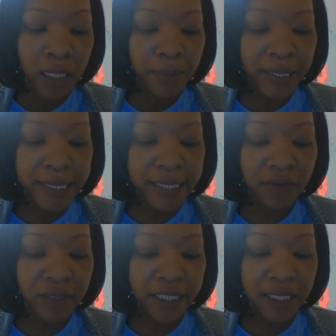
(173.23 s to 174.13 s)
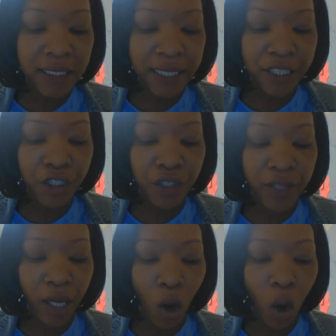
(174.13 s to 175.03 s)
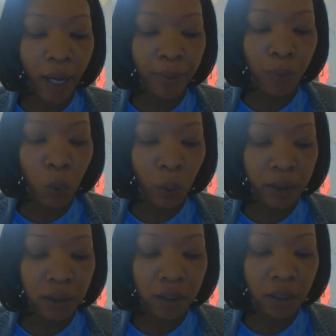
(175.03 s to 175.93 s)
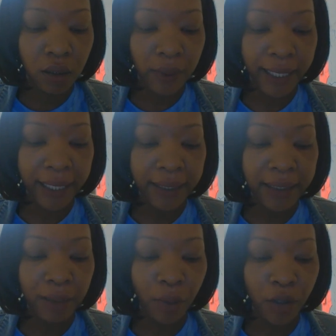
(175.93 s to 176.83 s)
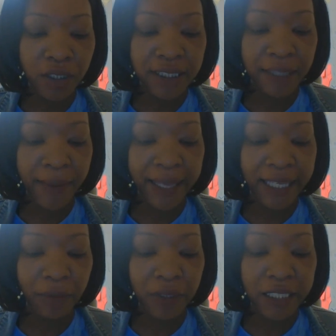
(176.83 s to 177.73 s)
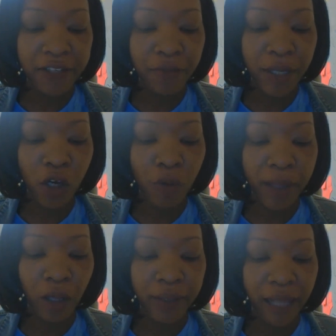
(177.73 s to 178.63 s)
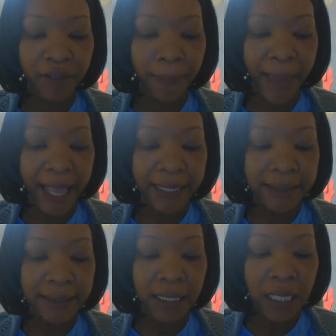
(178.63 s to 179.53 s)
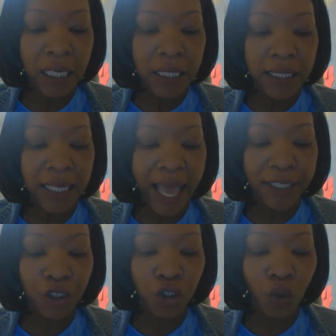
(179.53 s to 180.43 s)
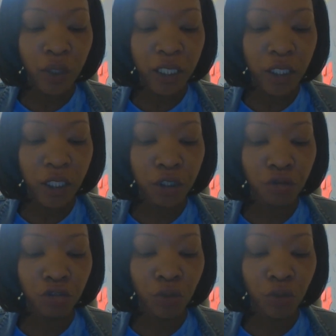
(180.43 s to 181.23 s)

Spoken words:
pieces of legislation that are important. Okay, the Emergency Banking Relief Bill bailed out the banks. The National Industrial